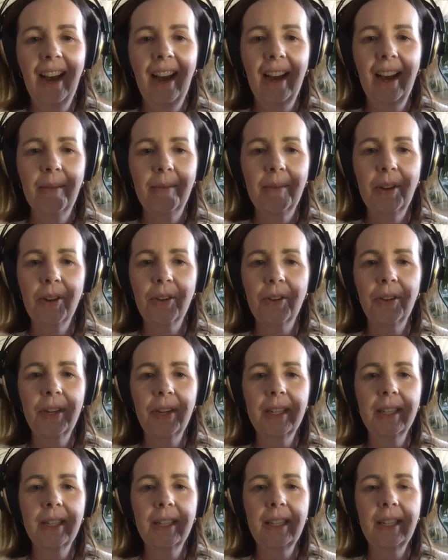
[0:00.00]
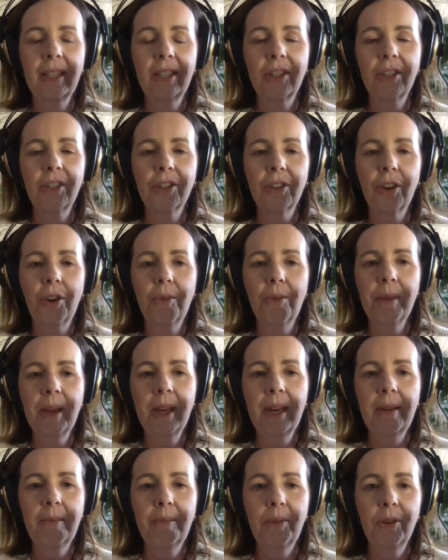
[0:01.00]
You're going to see so
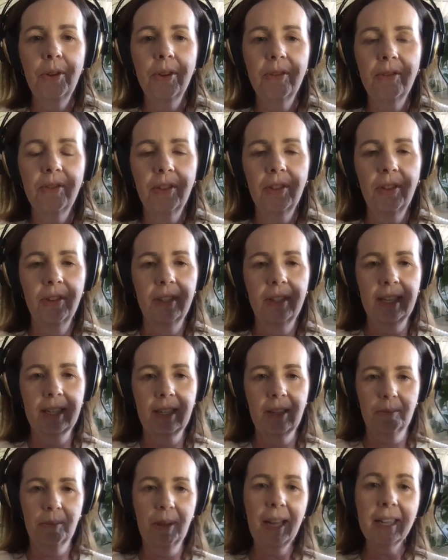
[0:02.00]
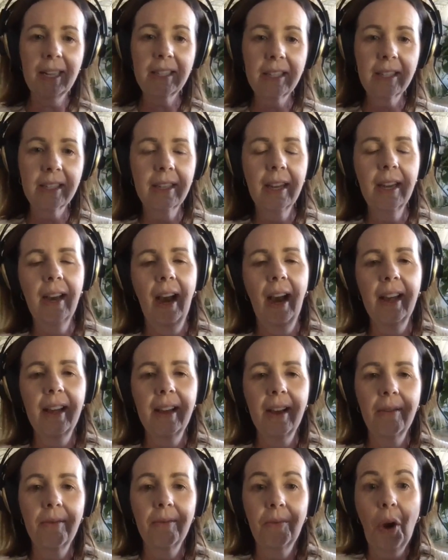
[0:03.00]
many beautiful desert plants. I
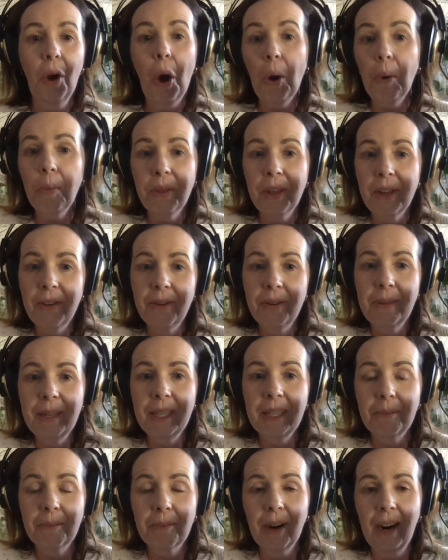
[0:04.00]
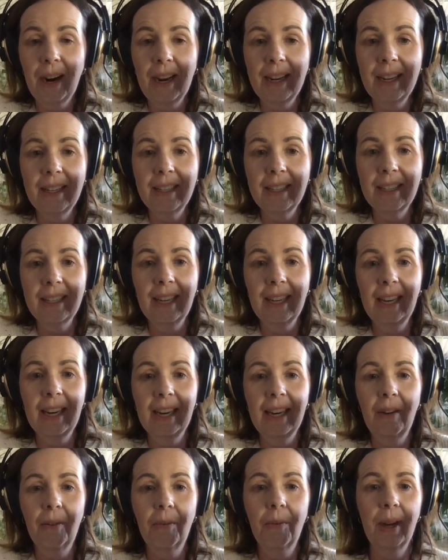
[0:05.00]
hope that you would be surprised at
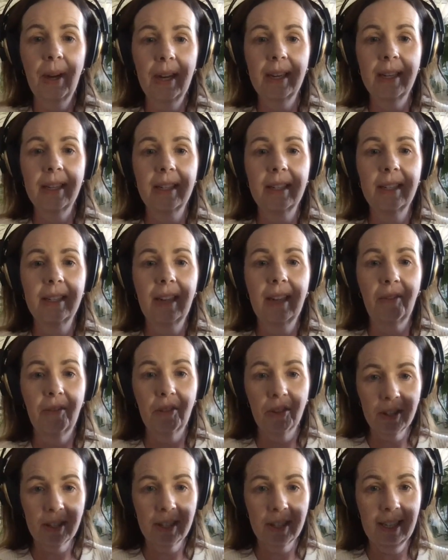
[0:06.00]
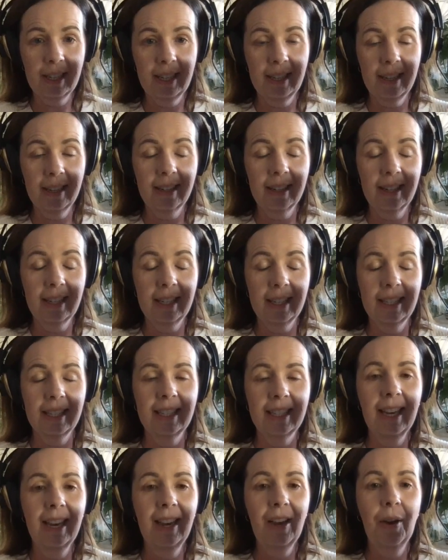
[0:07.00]
what diversity there is
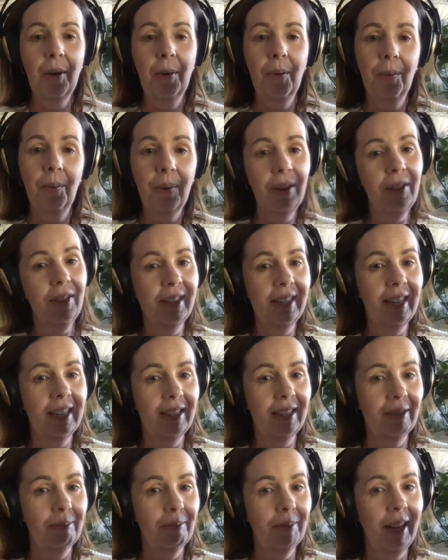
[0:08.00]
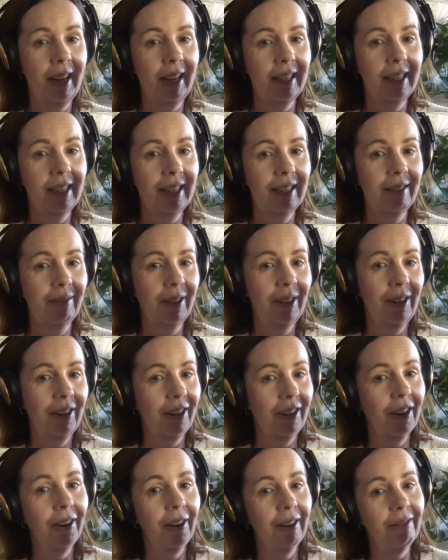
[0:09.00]
with the desert plants when you
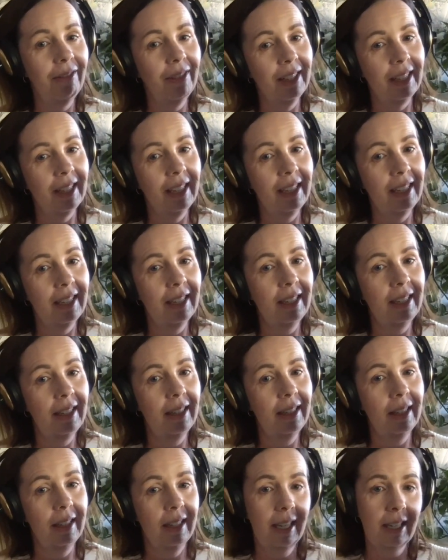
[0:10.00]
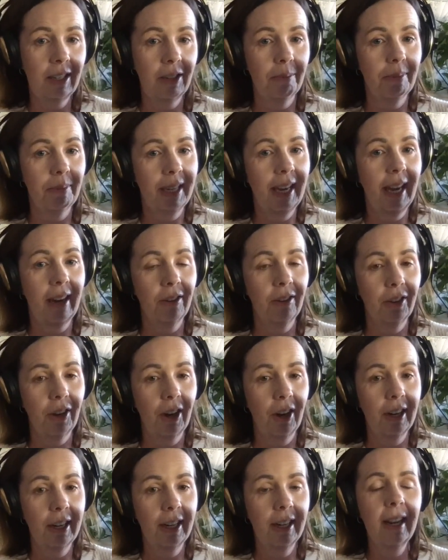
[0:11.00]
go and visit the Desert Botanical
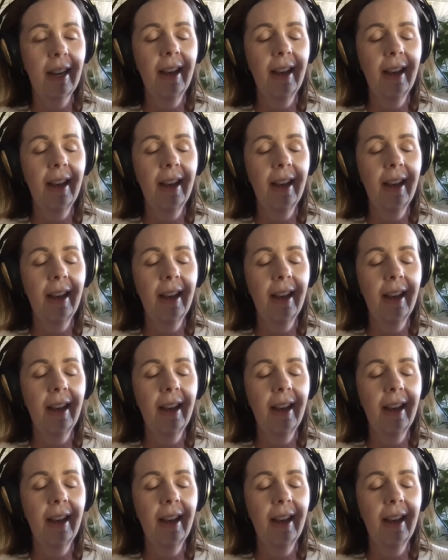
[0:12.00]
Garden.